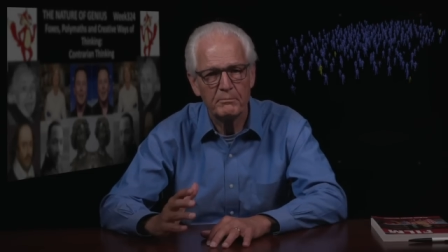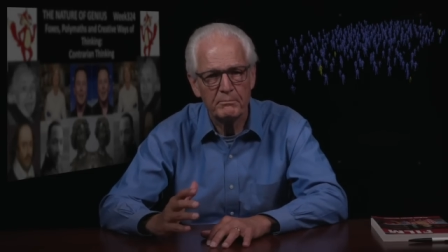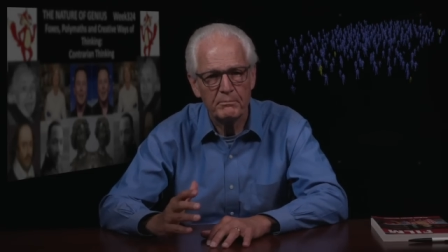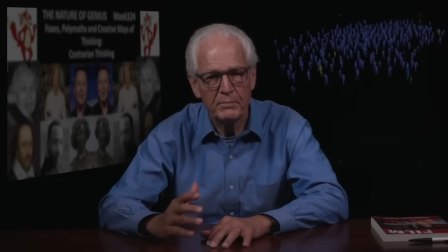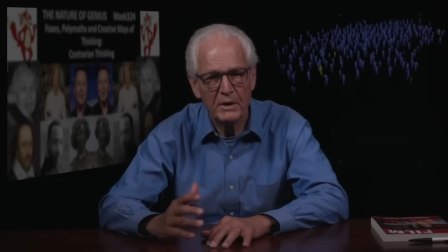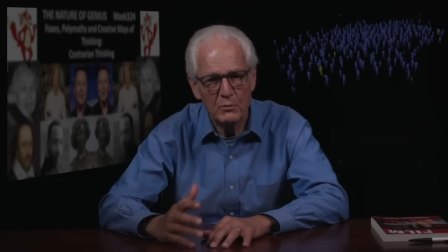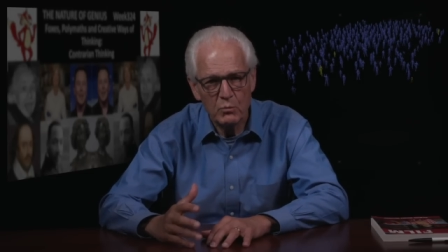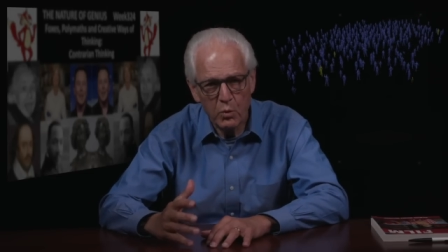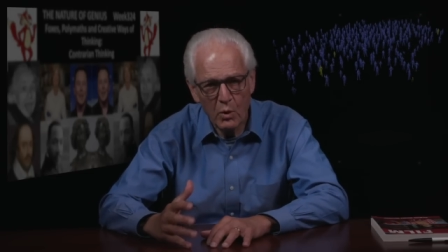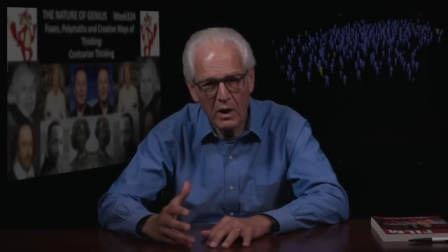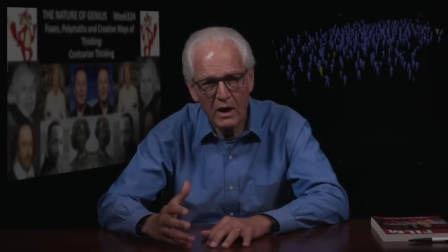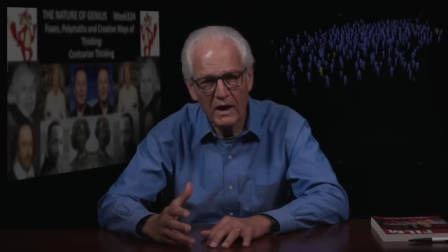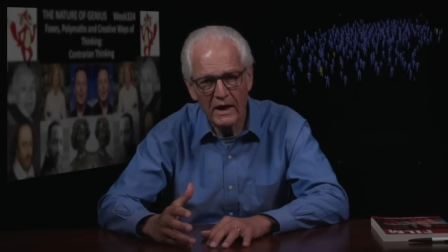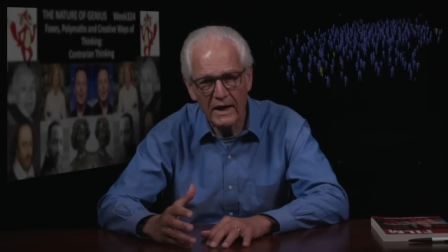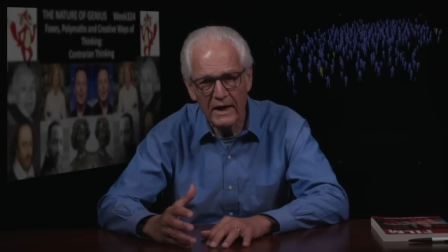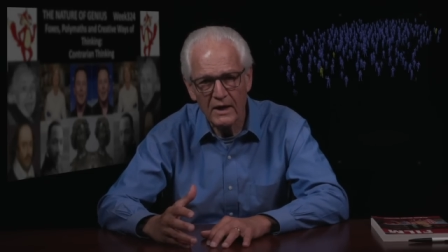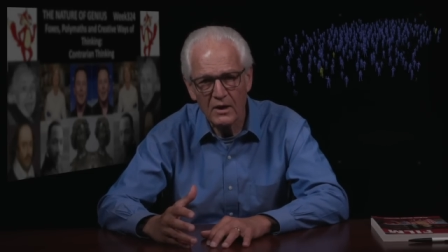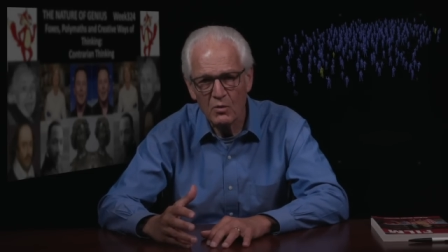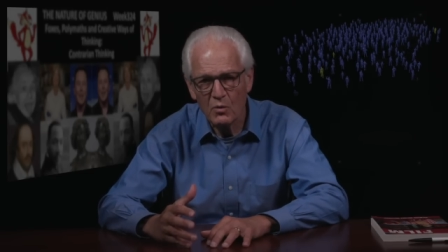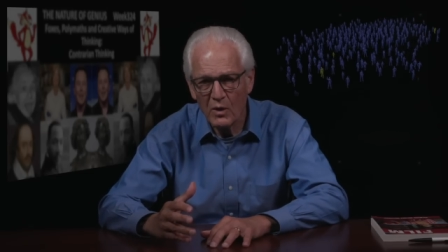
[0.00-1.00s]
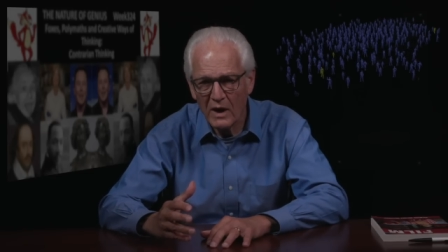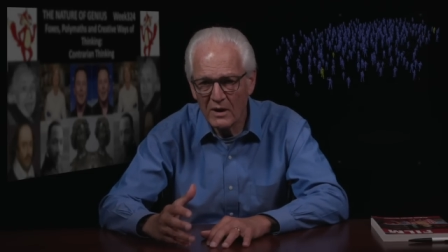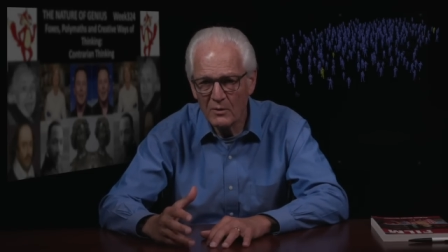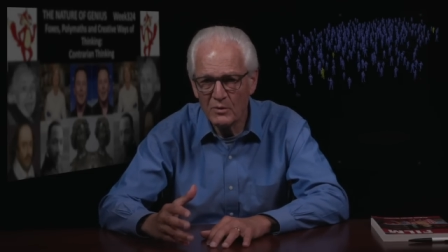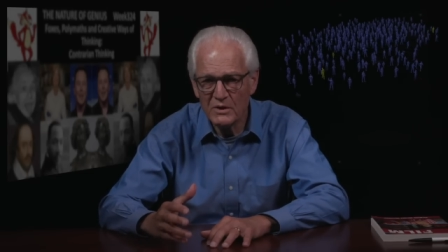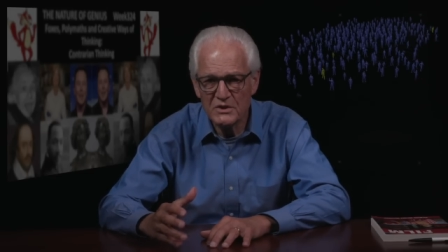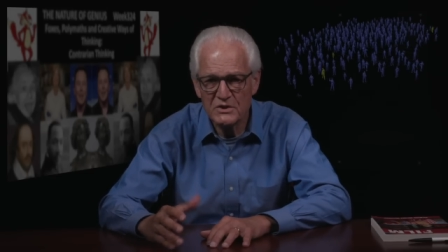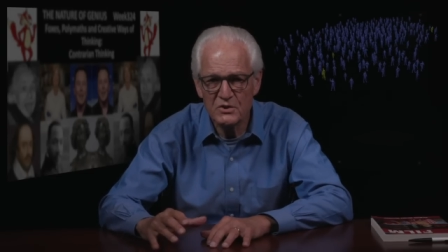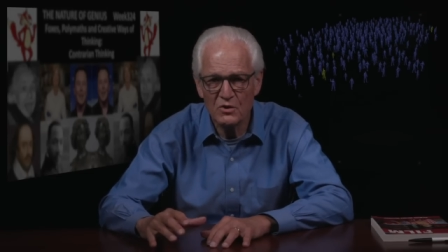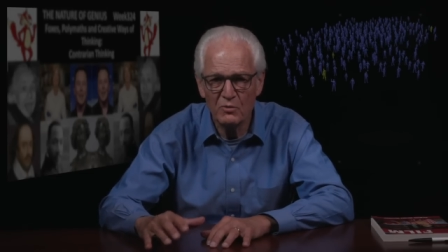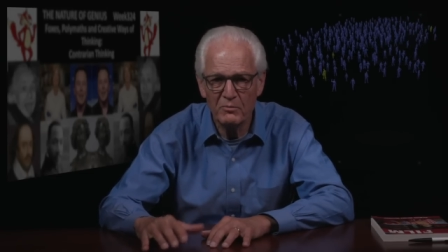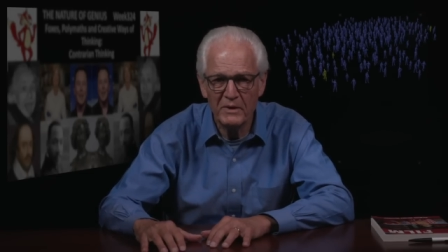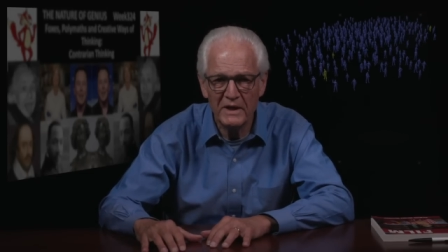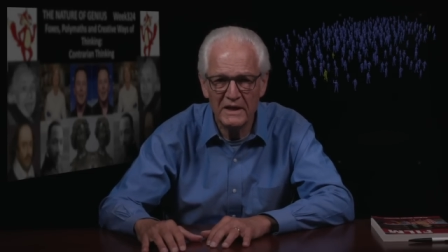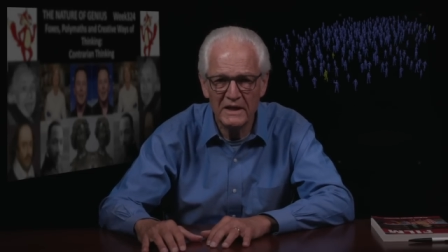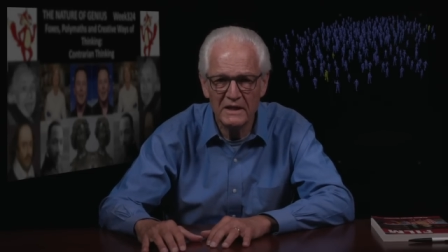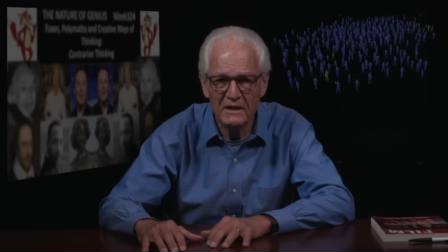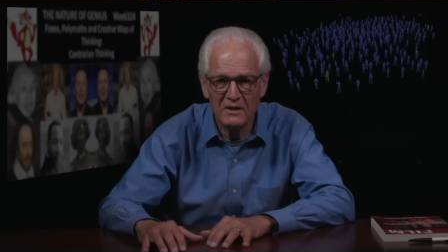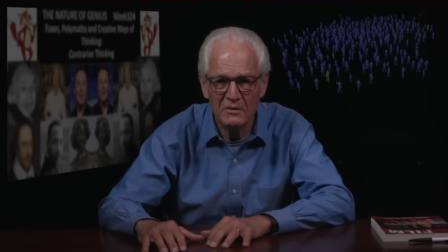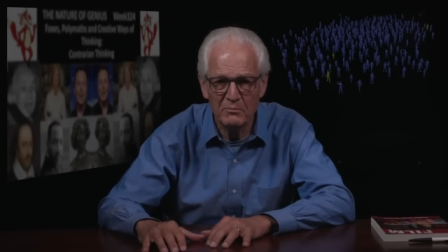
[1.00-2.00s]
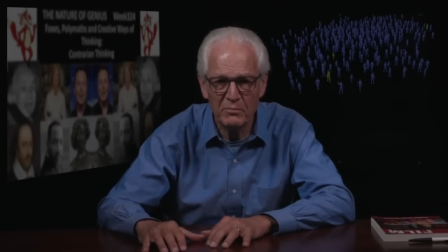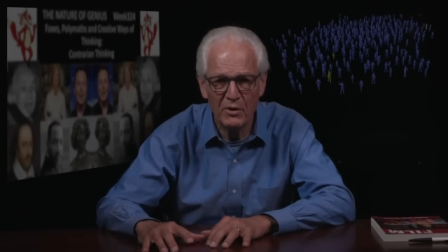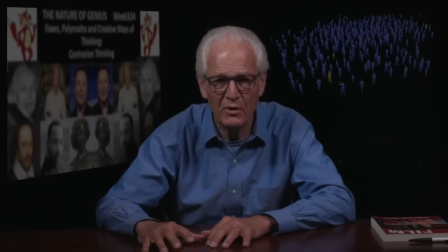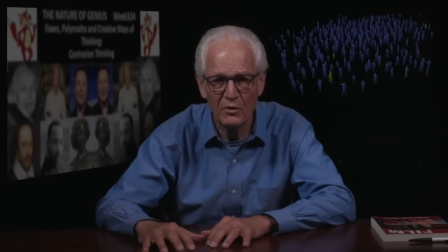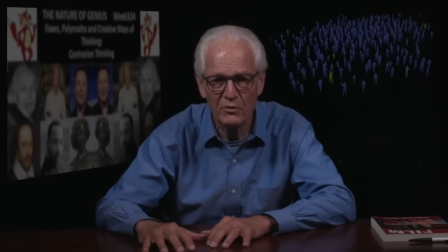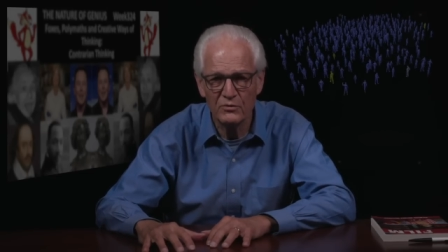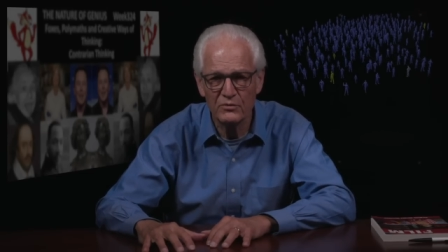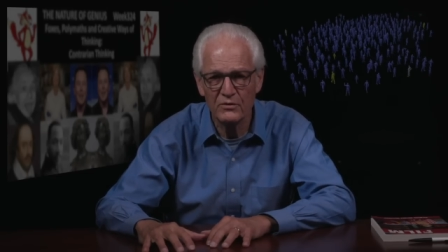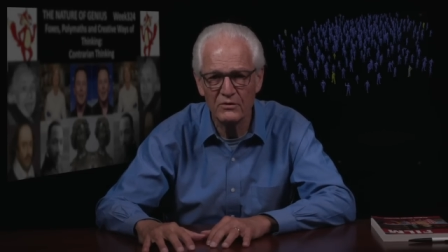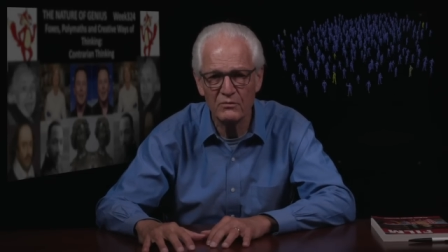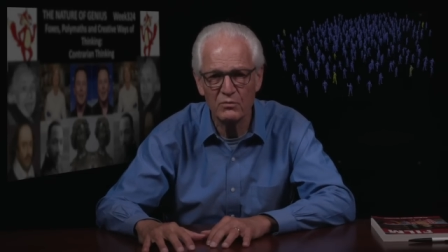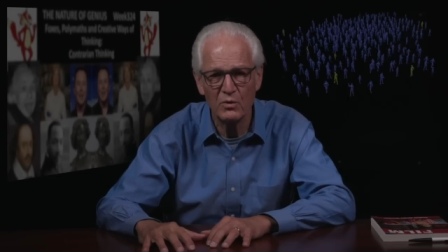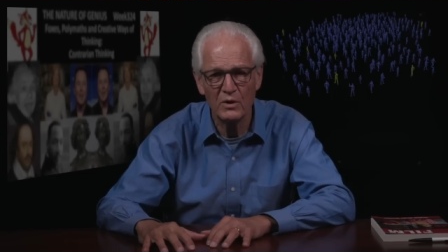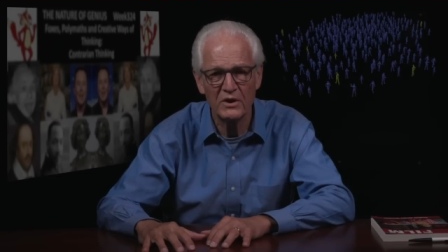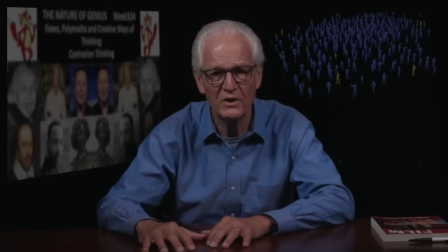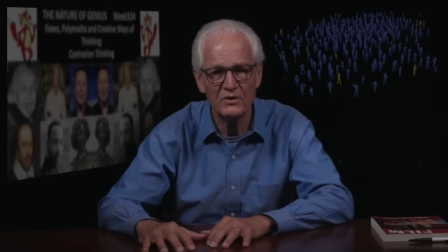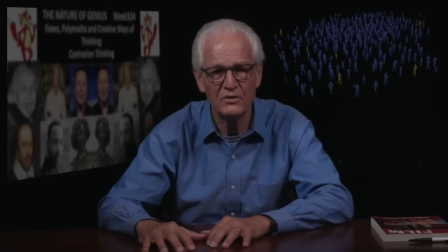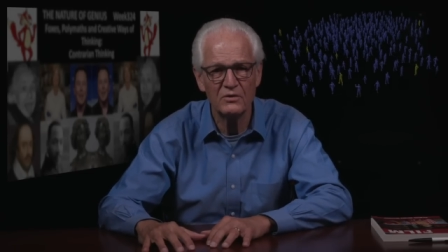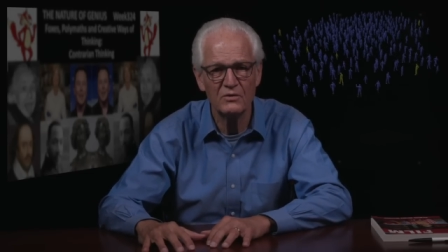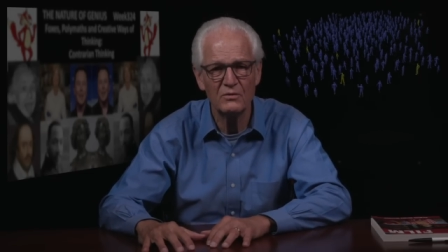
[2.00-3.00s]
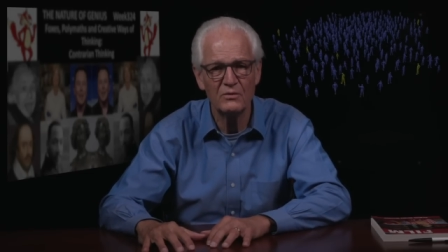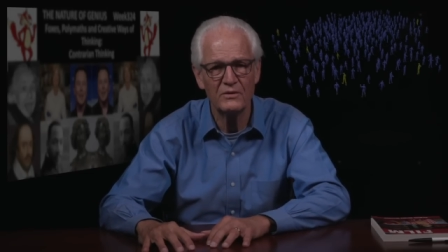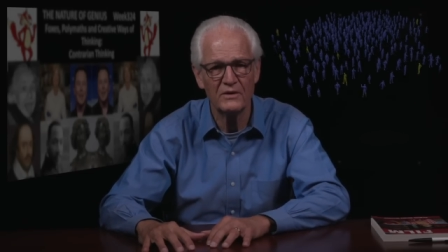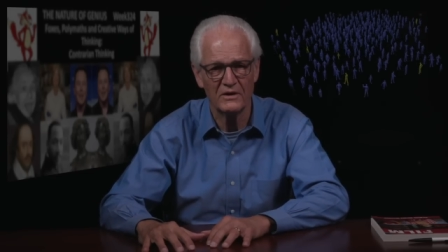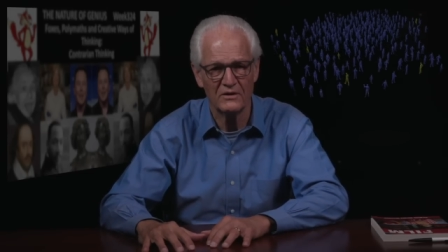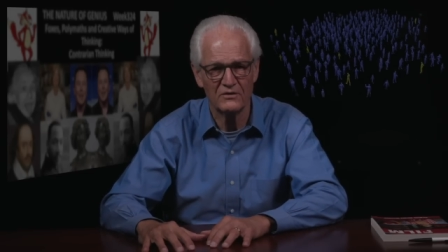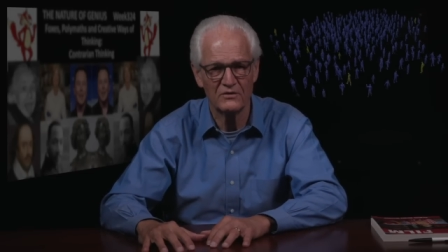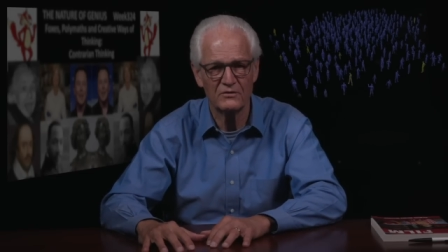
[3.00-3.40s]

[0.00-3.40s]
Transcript: But why? Why would so many composers want to do this,